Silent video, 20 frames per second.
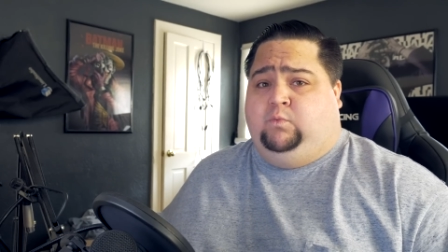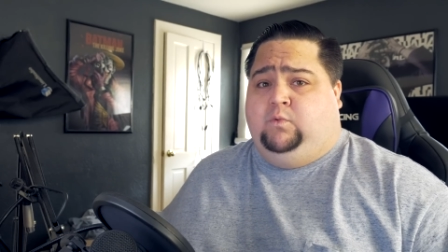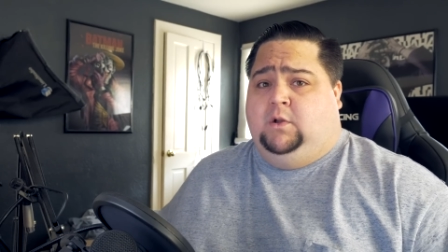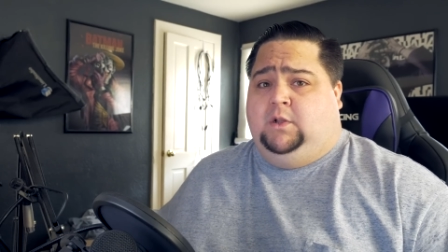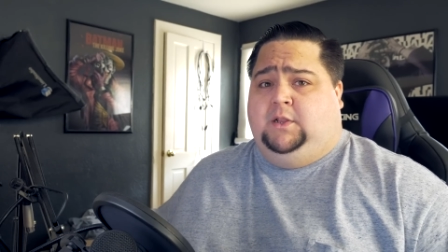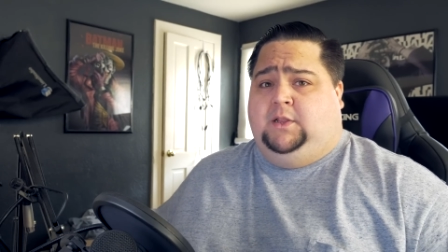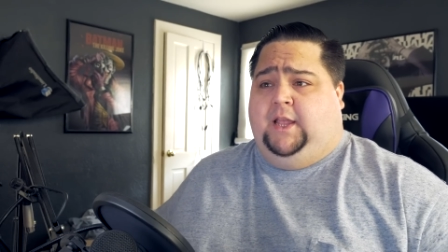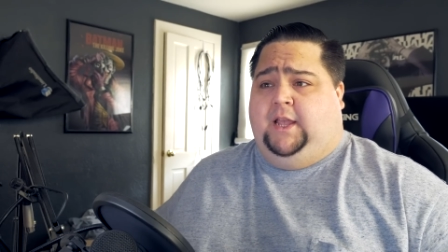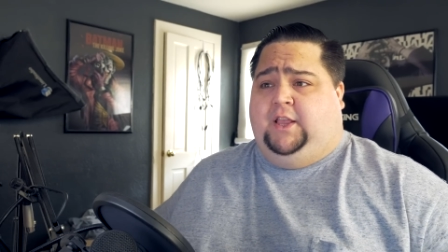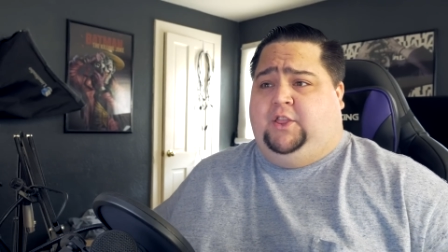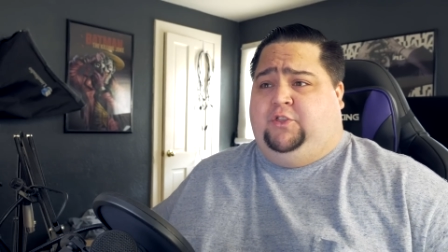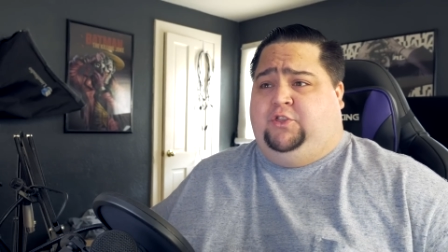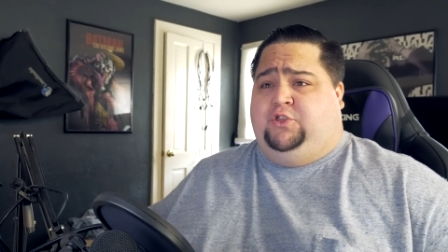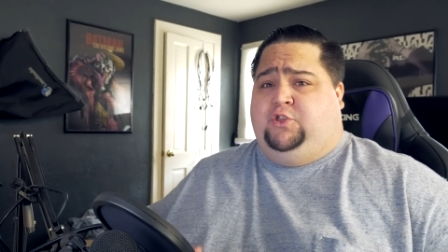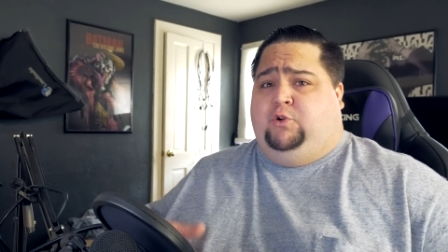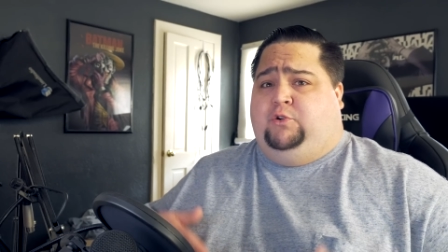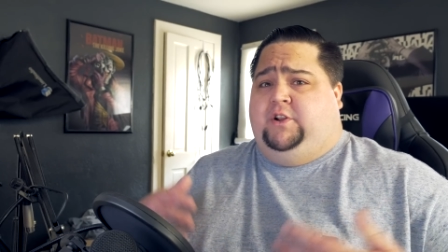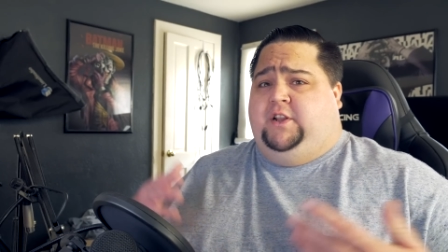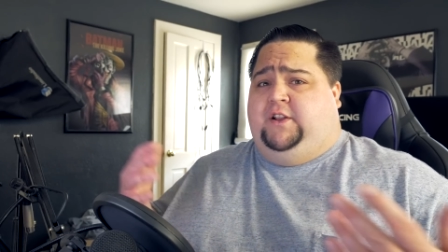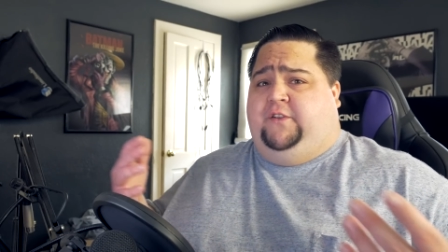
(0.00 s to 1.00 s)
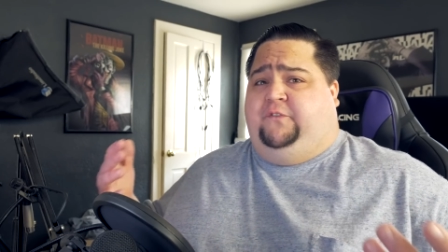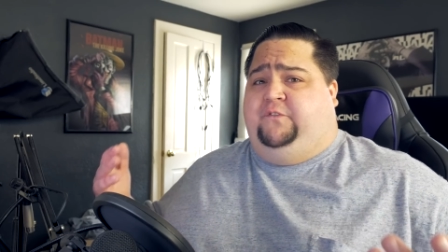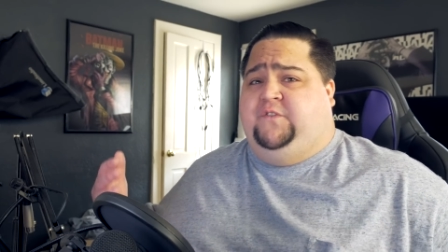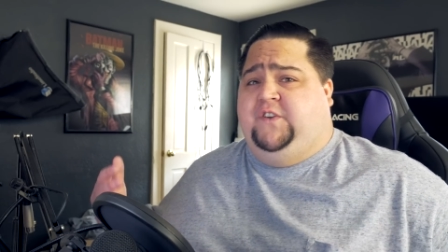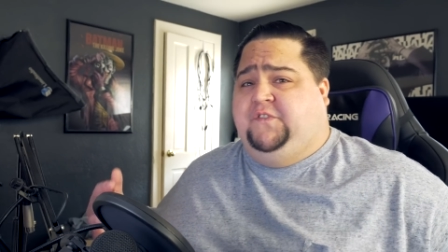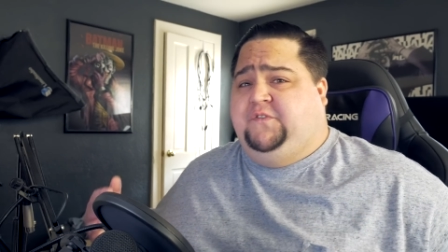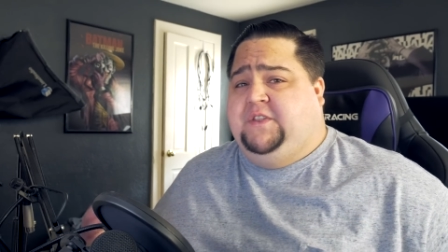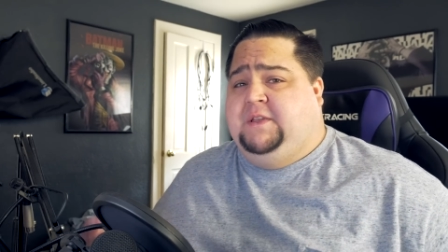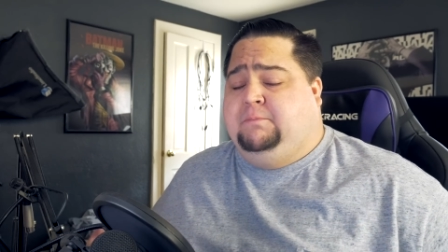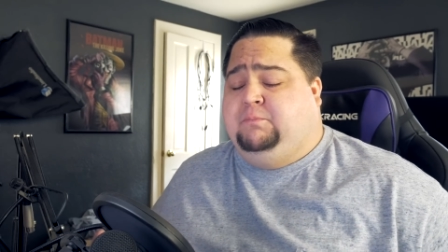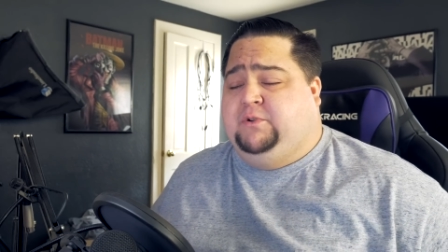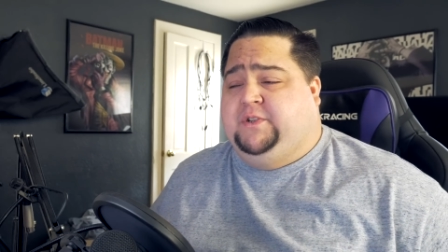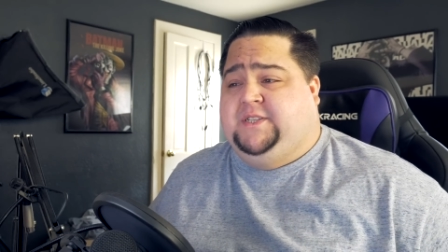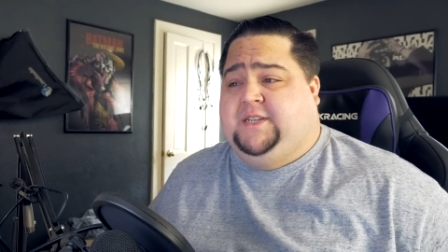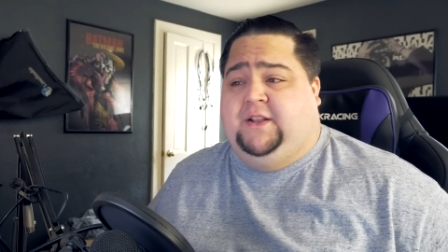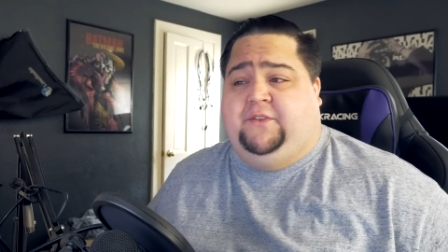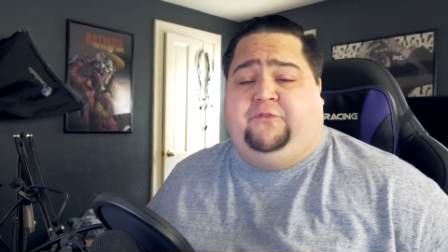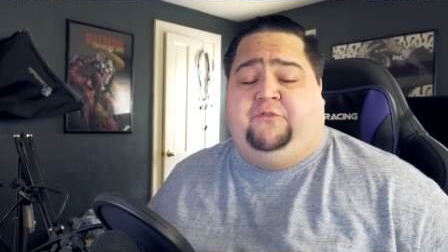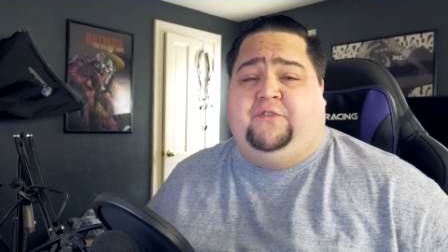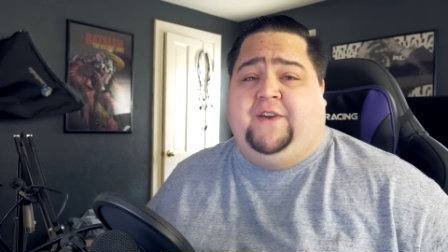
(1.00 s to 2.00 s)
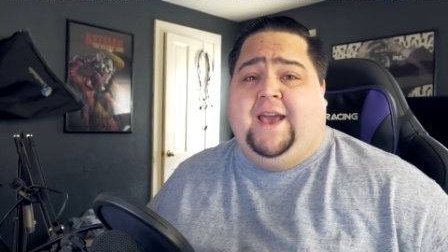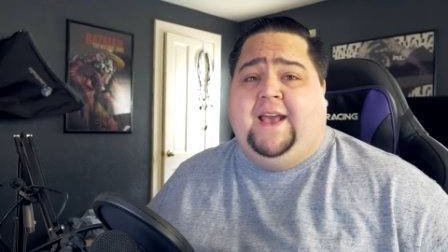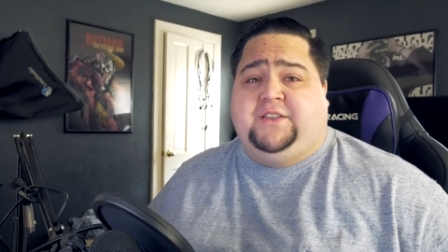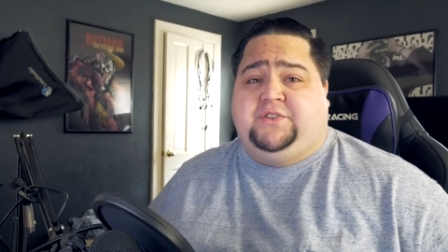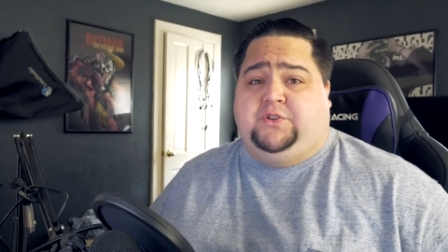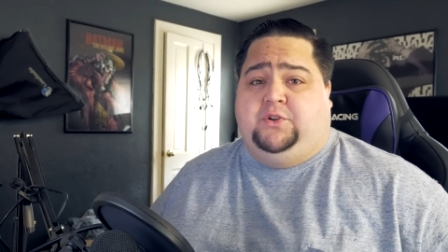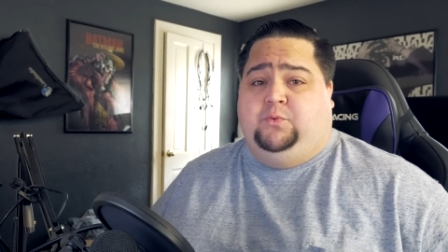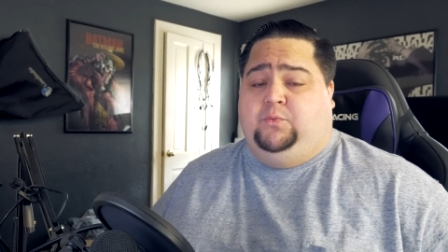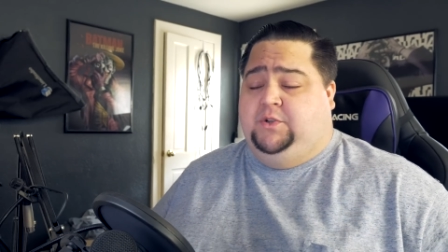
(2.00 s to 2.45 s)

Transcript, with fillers: run like 30 to 50% faster,